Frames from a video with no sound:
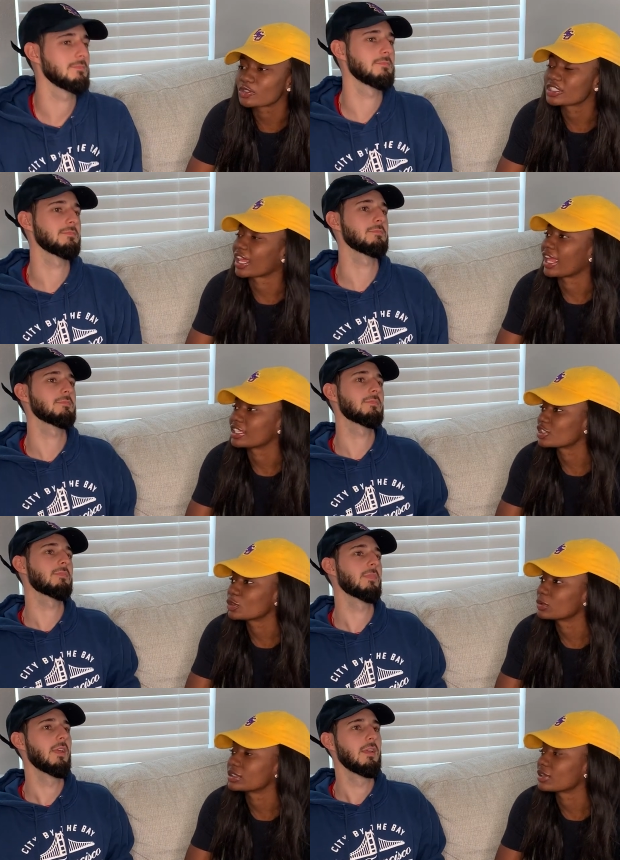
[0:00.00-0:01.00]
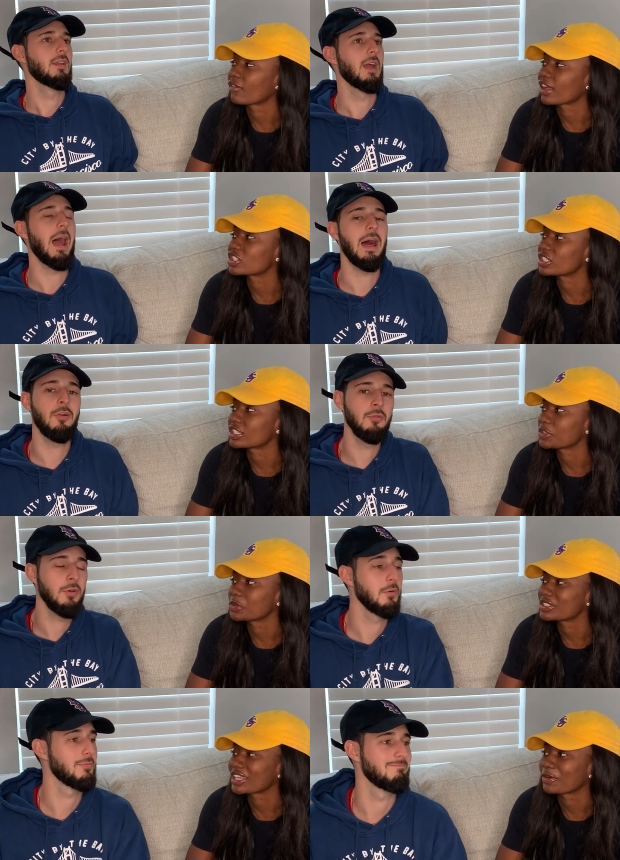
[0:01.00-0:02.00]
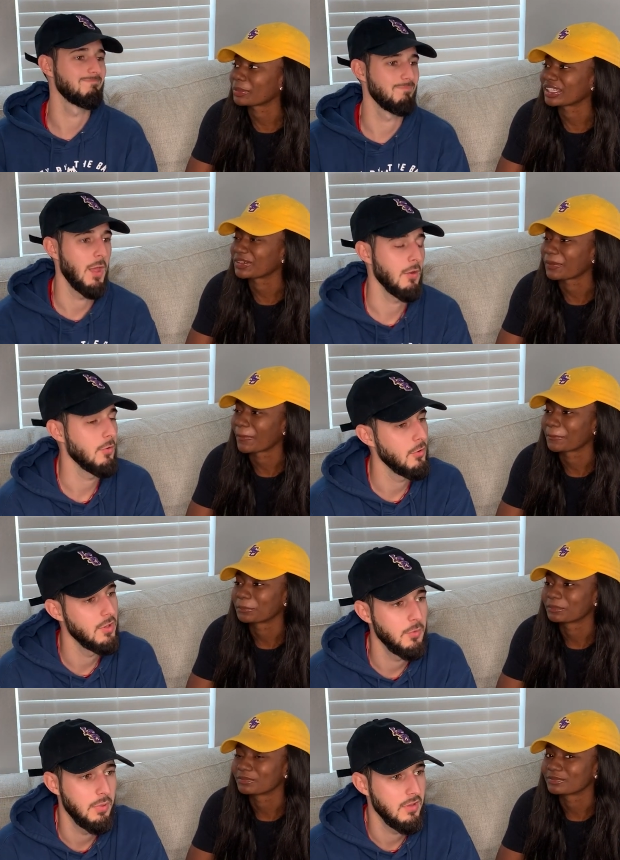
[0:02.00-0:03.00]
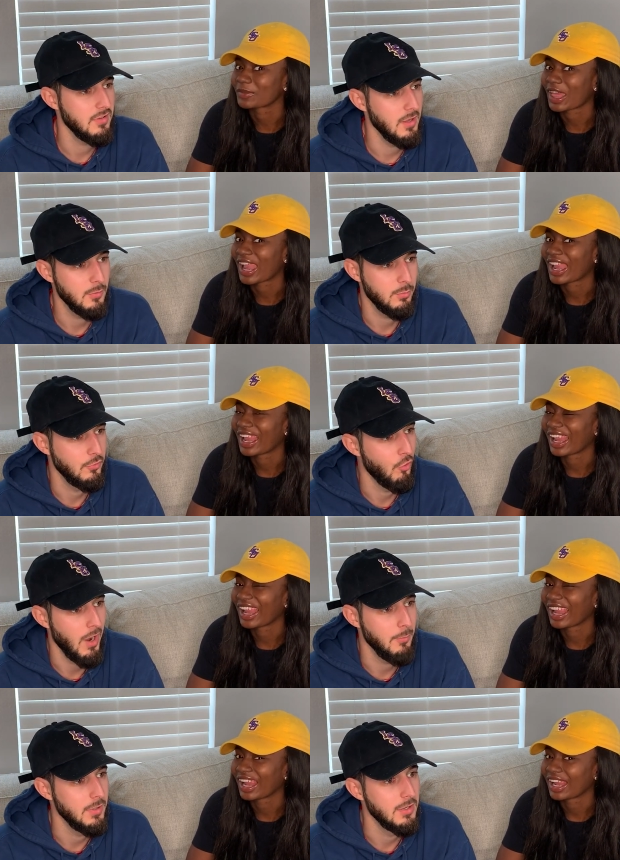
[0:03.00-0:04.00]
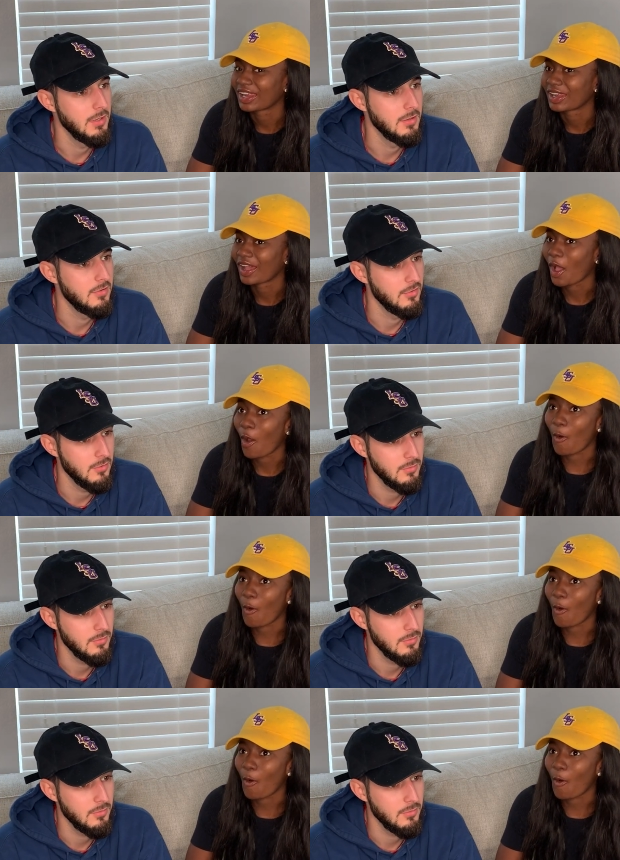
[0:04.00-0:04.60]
Speaker 1: you stay? So you would, if I
Speaker 2: cheated, I don't know. It depends how grimy it is, you know.